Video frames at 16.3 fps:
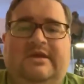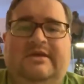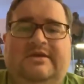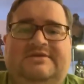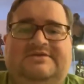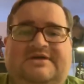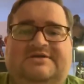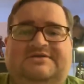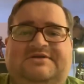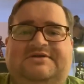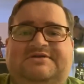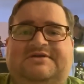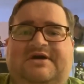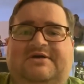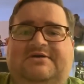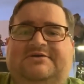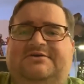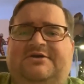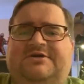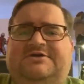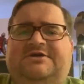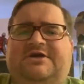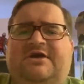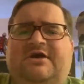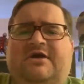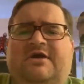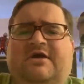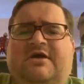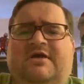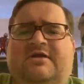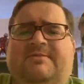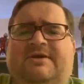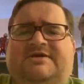He's not as good as Doctor Strange.
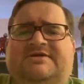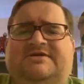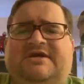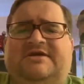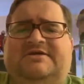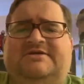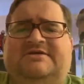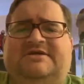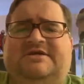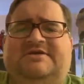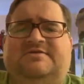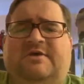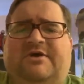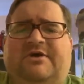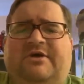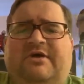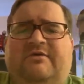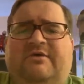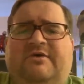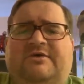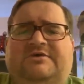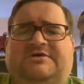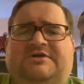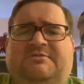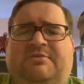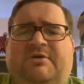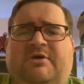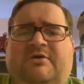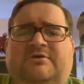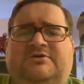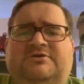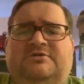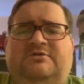The best sight to see is while you're at work, you see
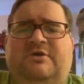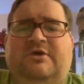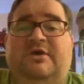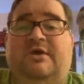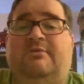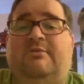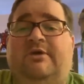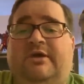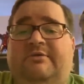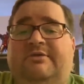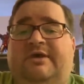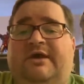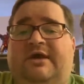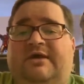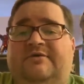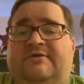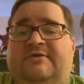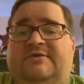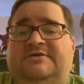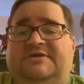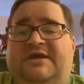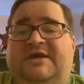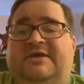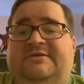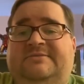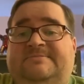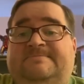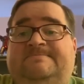postal worker come running with the hot toys. Yeah.